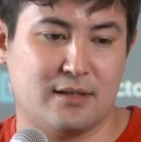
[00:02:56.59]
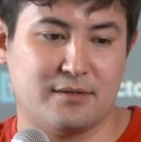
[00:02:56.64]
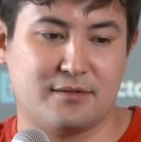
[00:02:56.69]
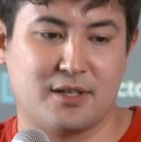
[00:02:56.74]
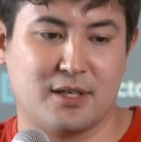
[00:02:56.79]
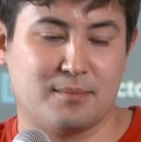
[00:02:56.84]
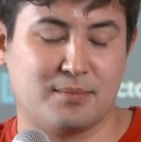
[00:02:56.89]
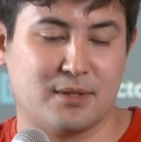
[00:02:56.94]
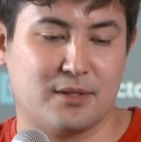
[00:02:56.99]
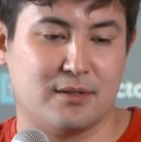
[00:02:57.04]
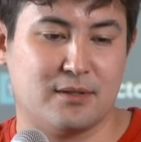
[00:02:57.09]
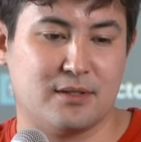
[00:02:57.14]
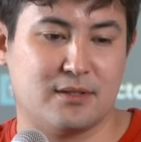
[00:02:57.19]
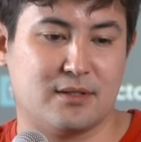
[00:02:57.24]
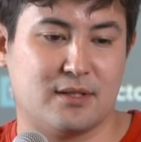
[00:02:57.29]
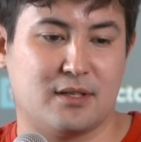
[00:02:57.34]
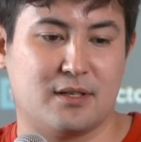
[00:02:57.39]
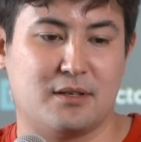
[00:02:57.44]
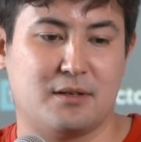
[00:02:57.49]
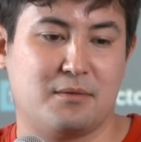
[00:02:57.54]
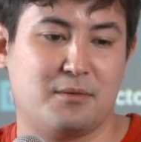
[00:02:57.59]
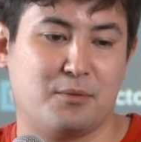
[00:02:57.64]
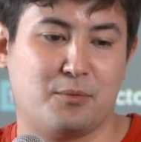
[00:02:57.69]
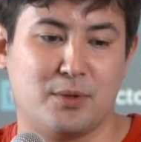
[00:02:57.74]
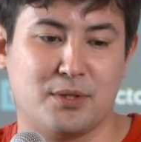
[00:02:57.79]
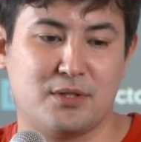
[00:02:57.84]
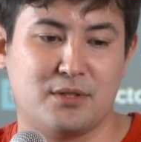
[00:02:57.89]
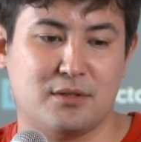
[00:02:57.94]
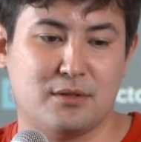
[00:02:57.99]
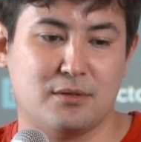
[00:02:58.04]
of crypto is like
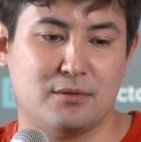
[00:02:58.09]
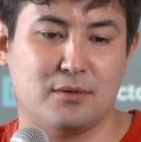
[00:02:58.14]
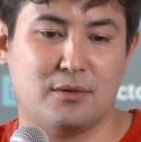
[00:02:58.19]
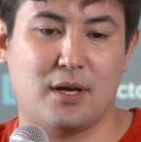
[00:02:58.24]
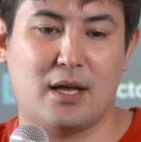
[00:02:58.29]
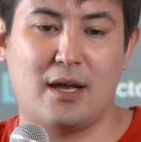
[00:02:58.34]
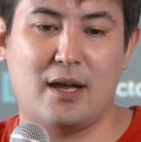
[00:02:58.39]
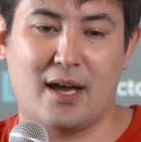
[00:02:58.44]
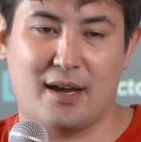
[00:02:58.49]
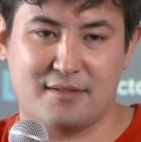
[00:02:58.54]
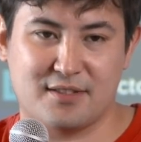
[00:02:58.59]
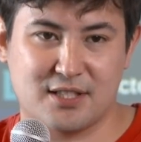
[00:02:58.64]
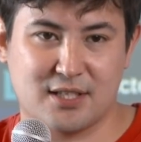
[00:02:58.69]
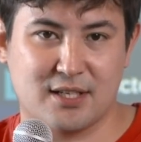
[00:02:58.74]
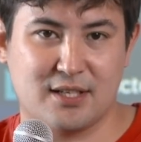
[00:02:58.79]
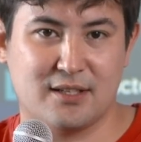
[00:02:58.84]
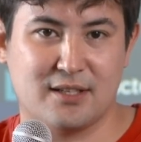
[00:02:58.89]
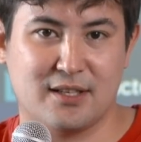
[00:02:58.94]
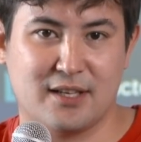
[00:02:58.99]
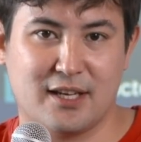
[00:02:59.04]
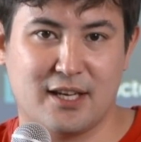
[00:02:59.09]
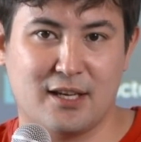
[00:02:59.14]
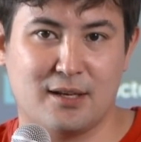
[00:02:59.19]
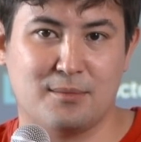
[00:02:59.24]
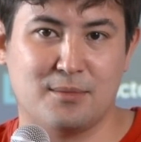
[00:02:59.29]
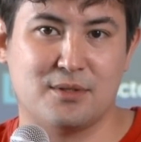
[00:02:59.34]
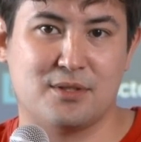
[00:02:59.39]
once you have skin in the game,